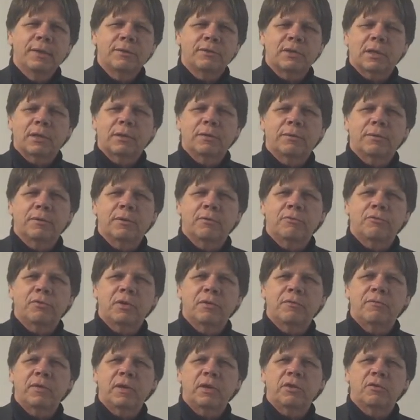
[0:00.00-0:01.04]
Like, does the
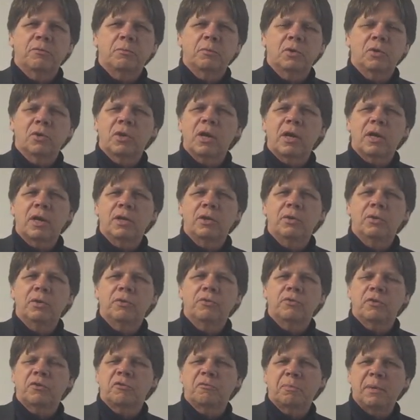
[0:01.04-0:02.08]
invisible God, who
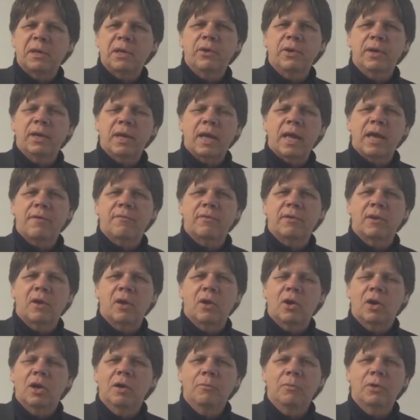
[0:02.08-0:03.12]
is a spirit, have an
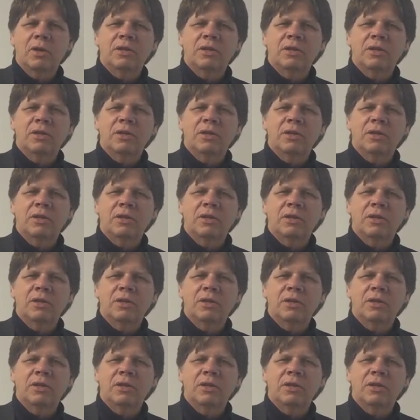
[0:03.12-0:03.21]
arm?